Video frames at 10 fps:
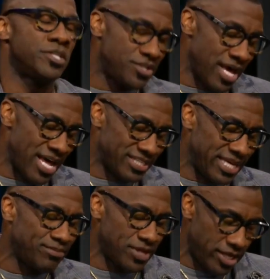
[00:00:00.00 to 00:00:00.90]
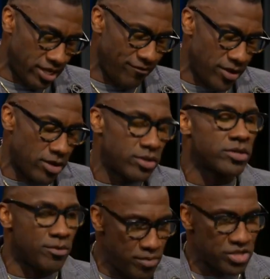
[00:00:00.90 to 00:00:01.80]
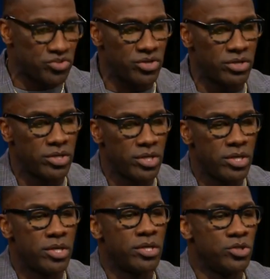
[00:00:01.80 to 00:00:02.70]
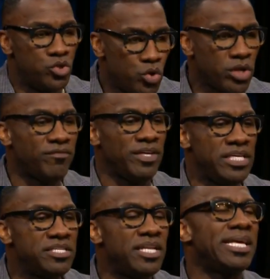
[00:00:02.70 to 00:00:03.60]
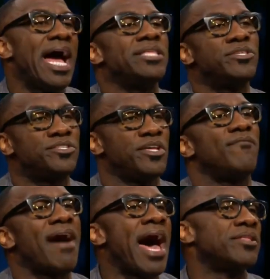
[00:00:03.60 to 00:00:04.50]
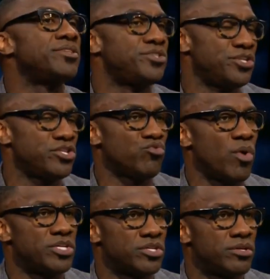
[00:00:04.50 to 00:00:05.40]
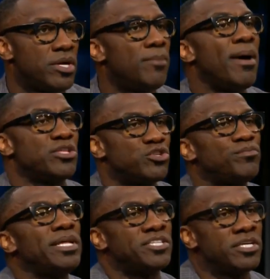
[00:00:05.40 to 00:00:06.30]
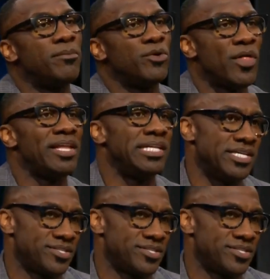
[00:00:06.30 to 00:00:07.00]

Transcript: I keep saying NFL, Commissioner, you could have easily gotten yourself out of this situation by just placing him on that list.